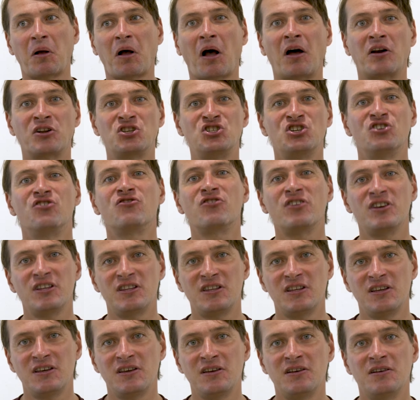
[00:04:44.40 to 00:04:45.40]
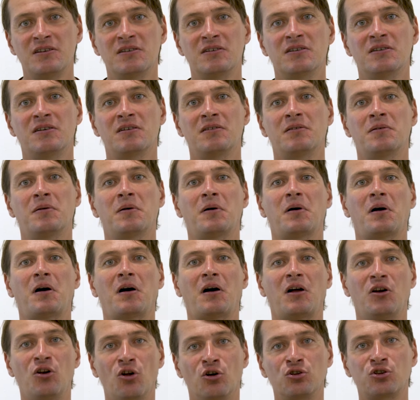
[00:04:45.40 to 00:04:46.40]
are generating
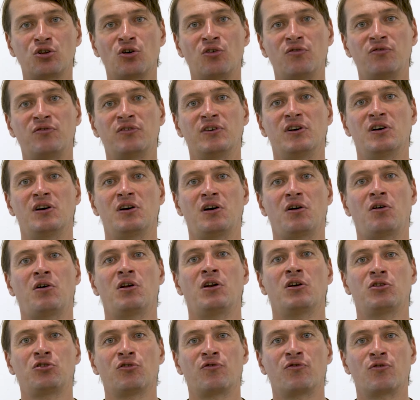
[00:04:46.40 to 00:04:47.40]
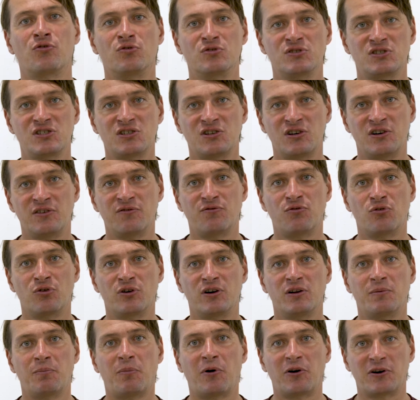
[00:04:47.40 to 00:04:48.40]
a lot of concern for
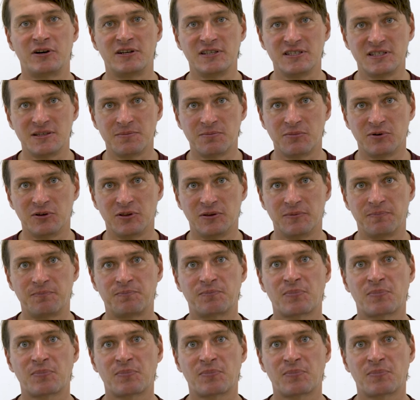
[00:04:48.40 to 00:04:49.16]
the participant.